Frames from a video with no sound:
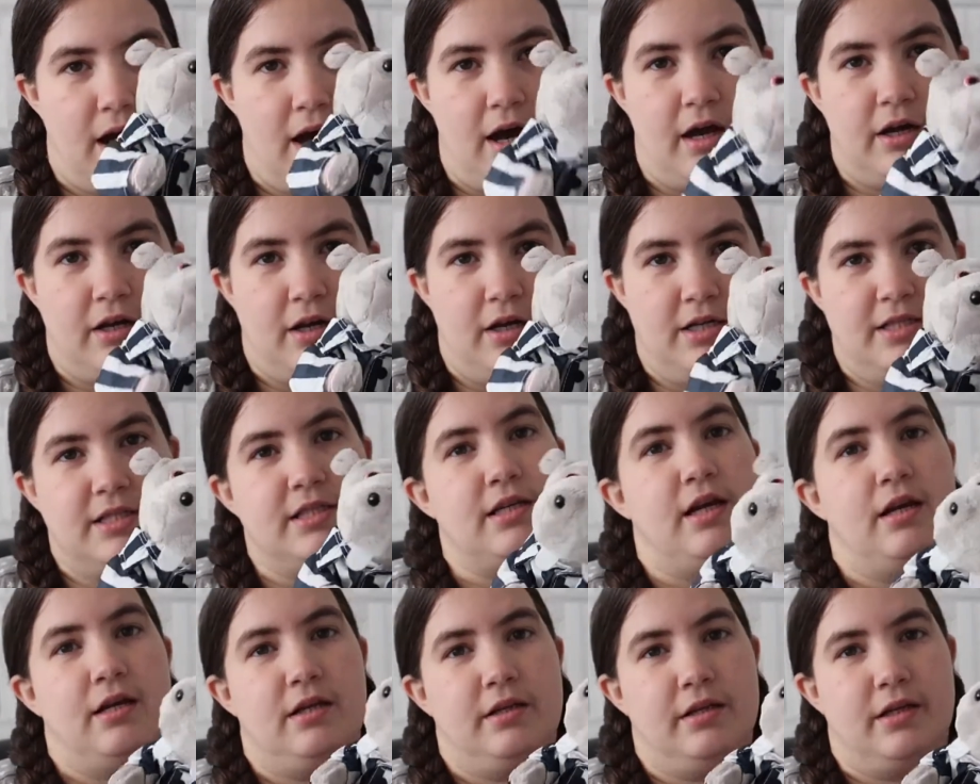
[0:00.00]
I got a
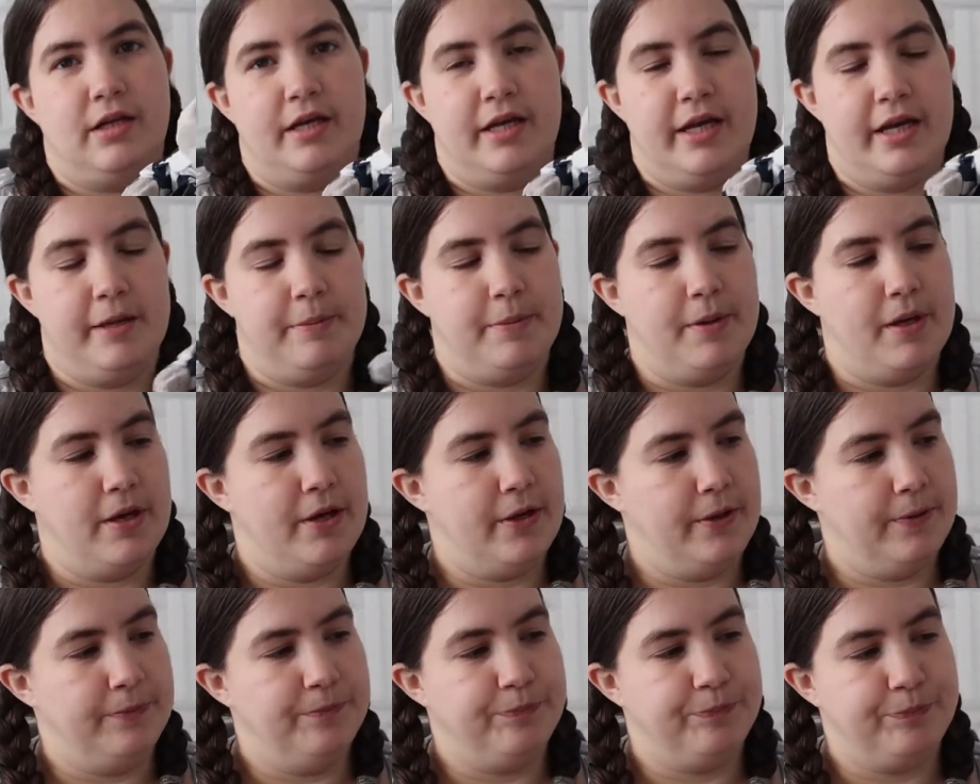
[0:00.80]
Silent Night
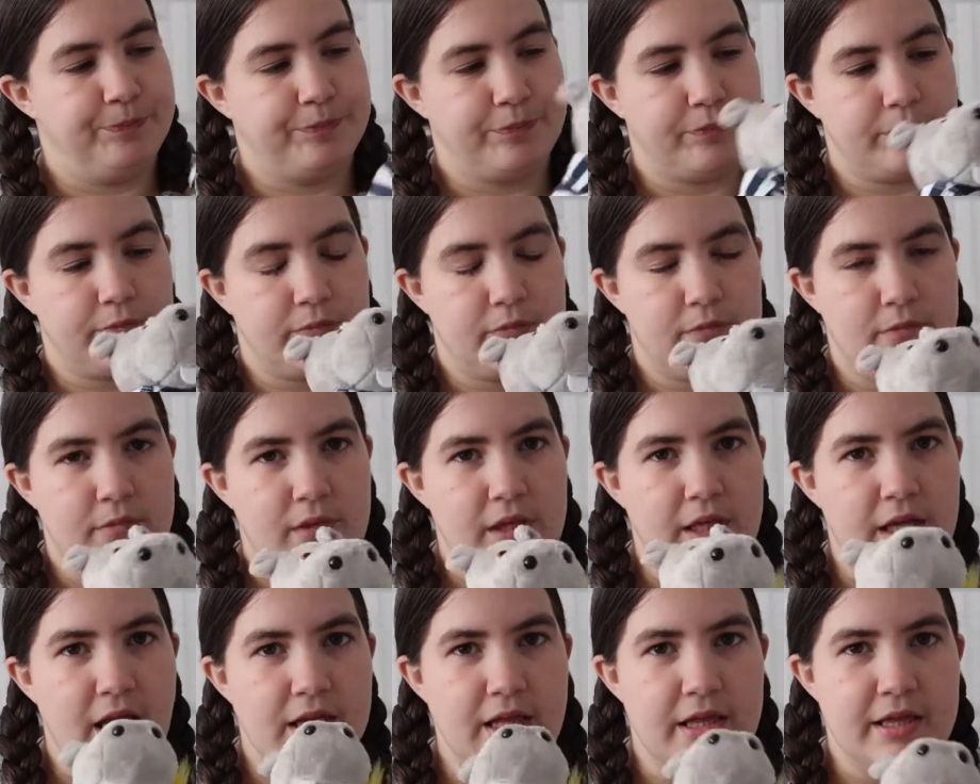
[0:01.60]
Hippo.
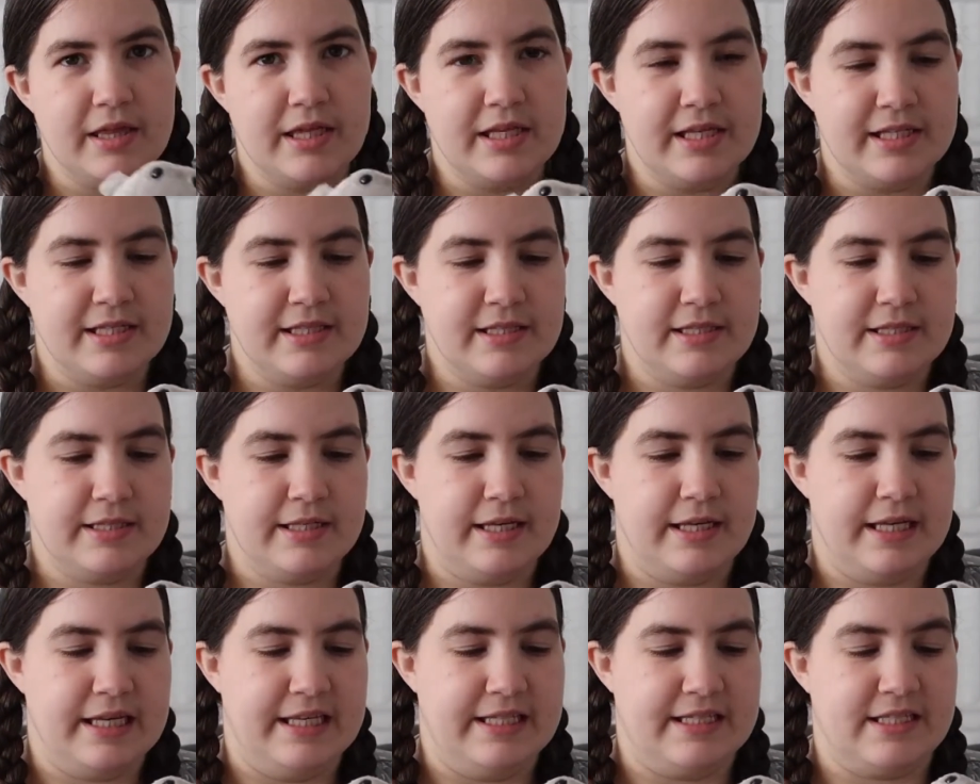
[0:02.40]
This
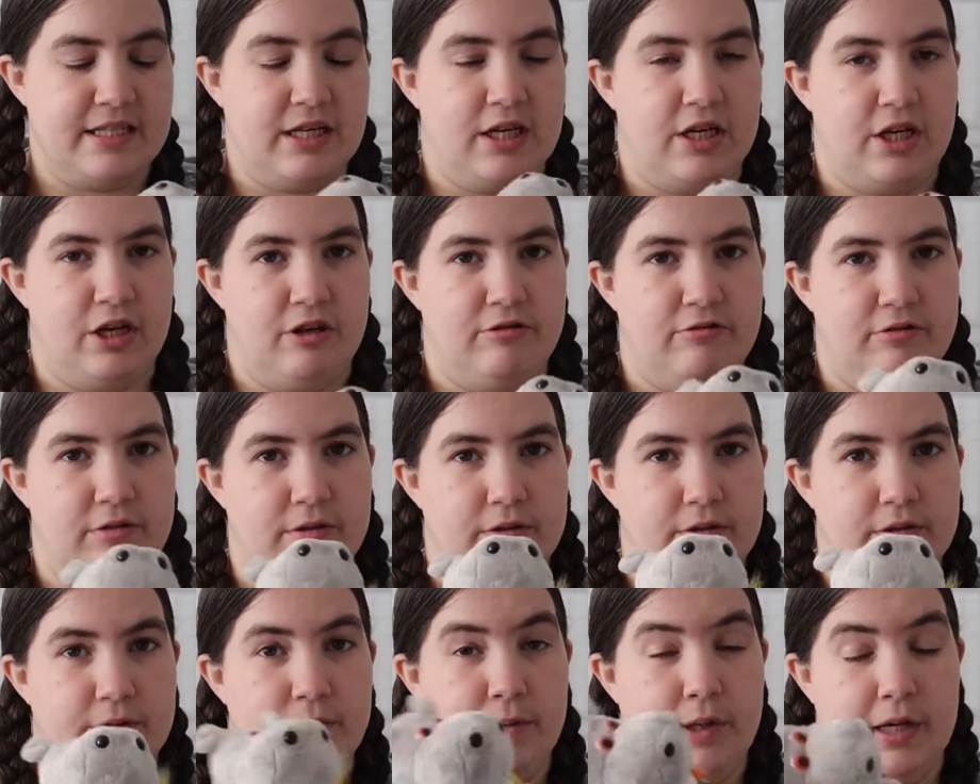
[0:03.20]
is going to go,
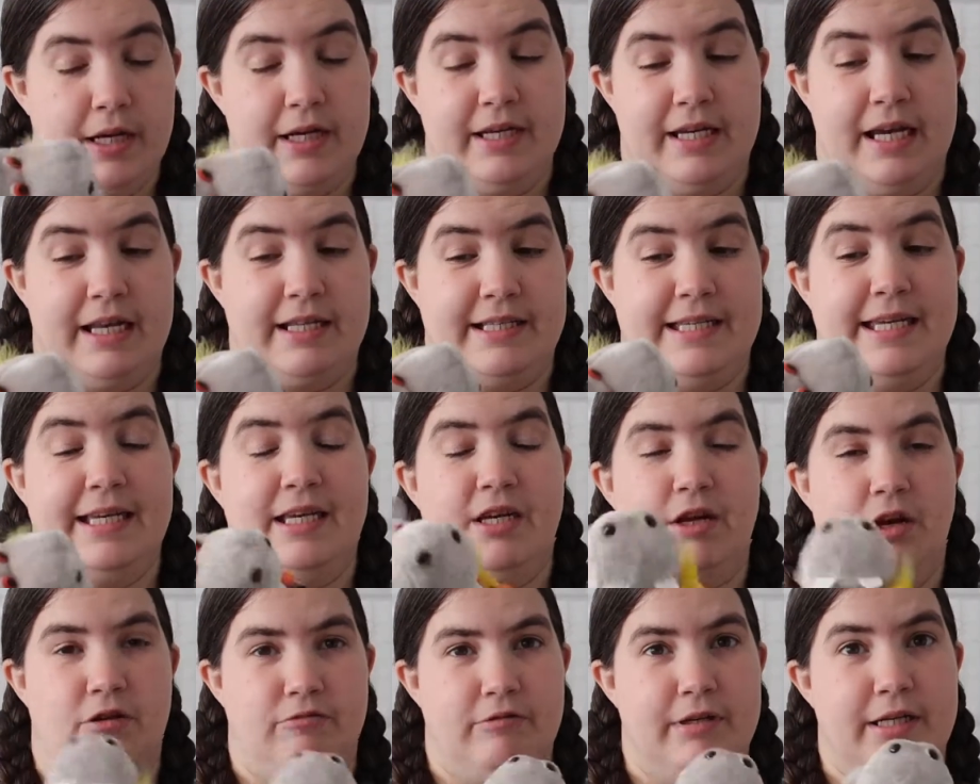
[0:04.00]
well, it
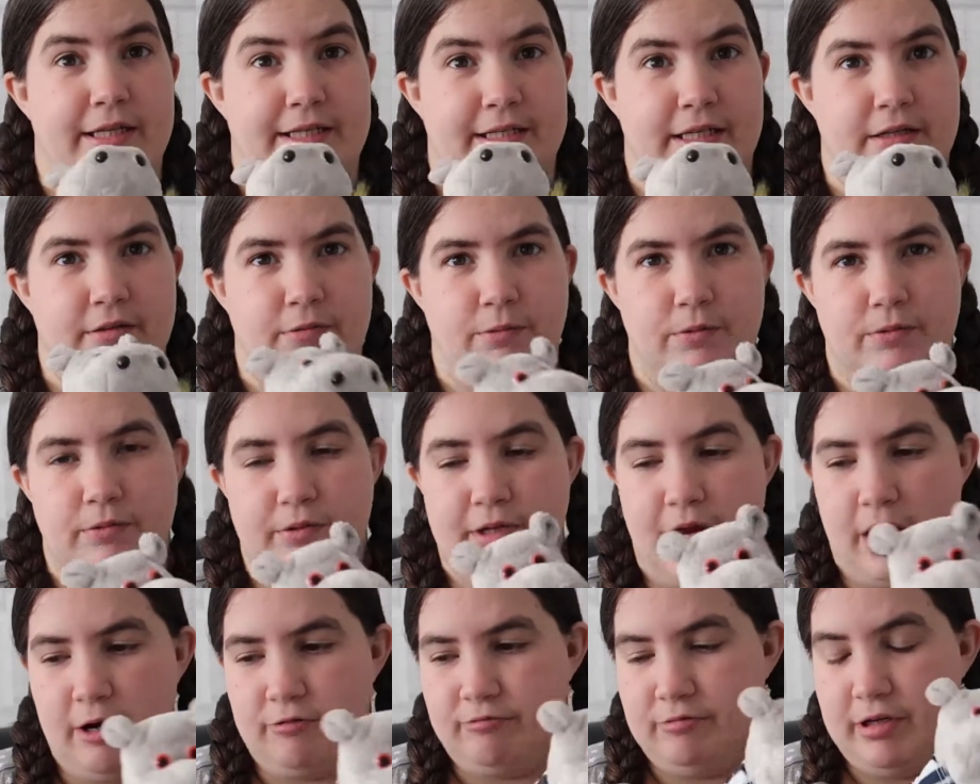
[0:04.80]
did go
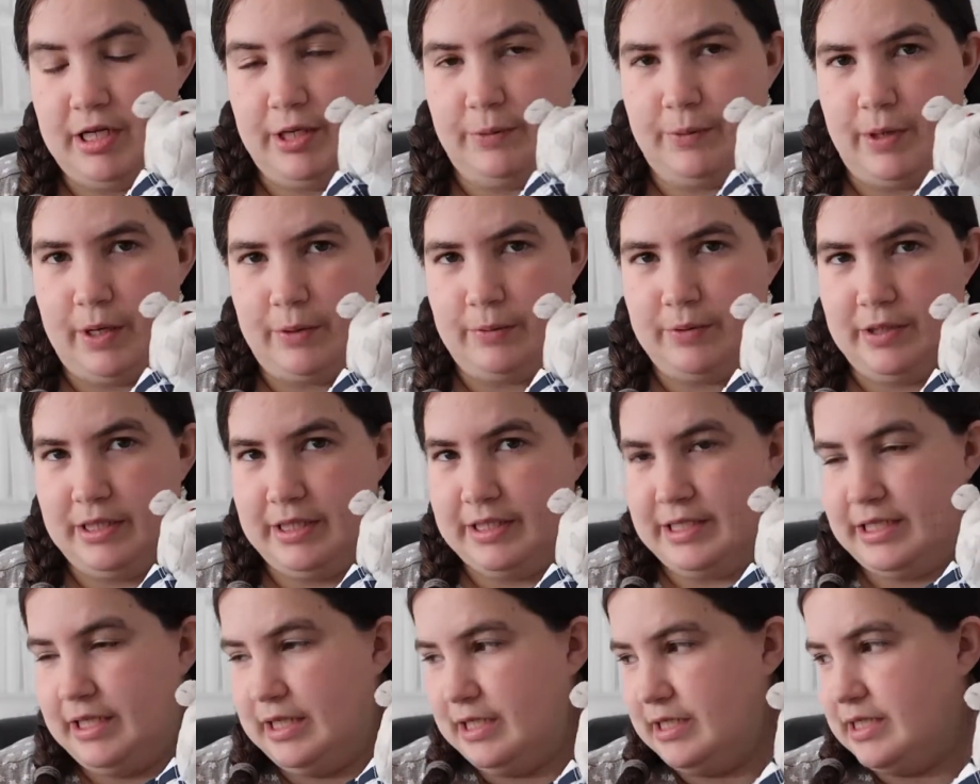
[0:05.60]
down really well with
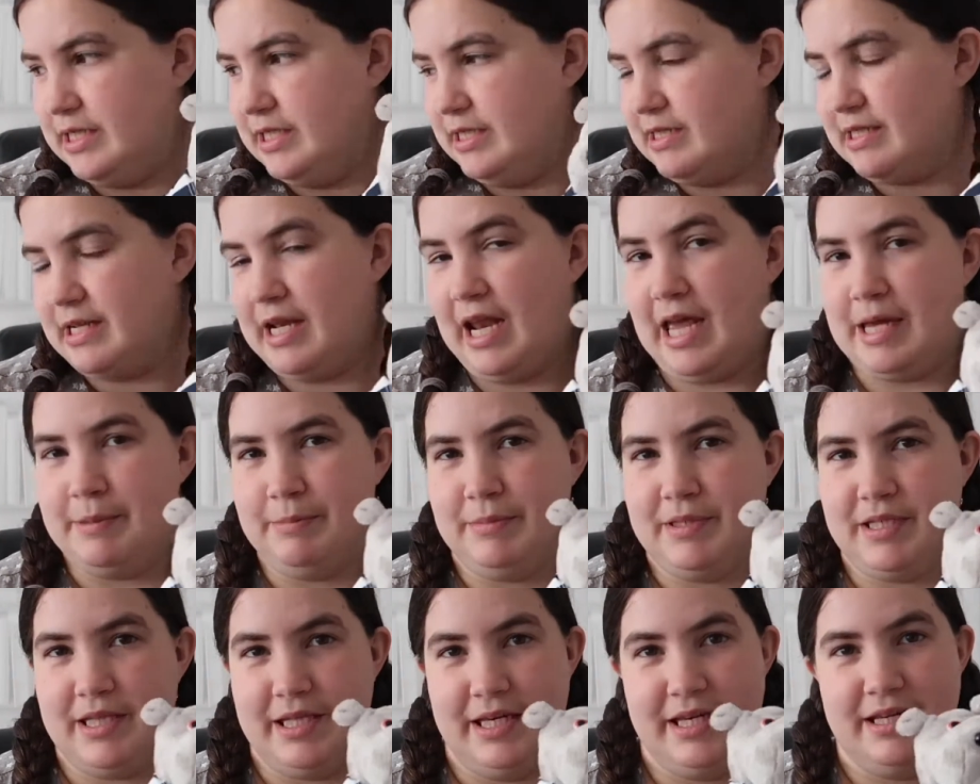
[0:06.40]
Lydia. She's
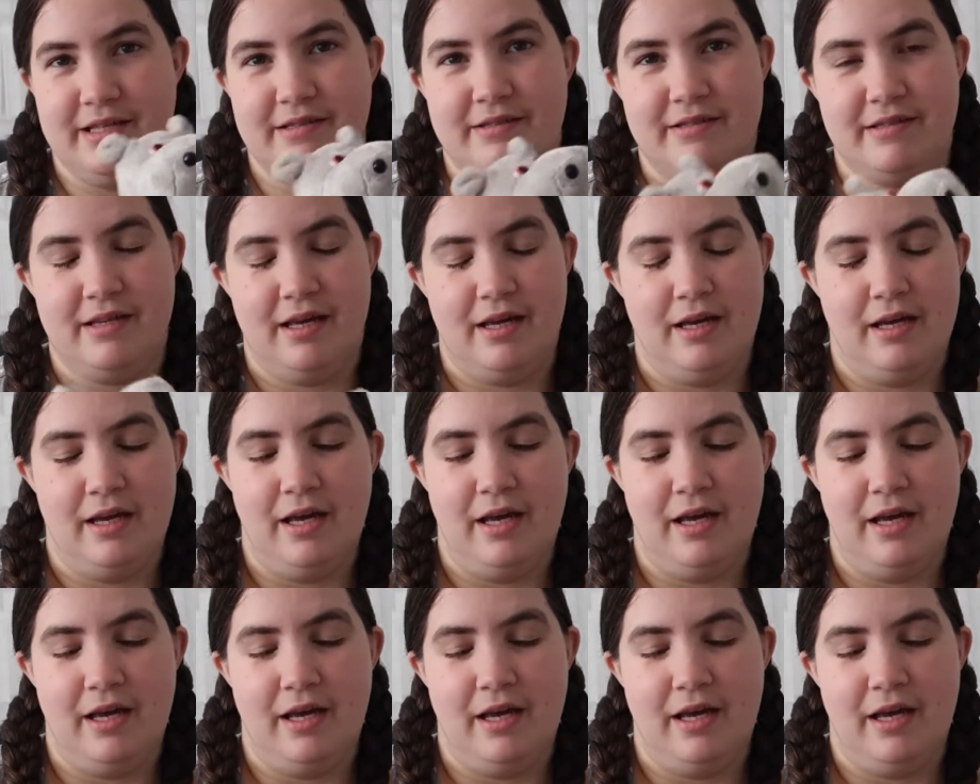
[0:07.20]
claimed this.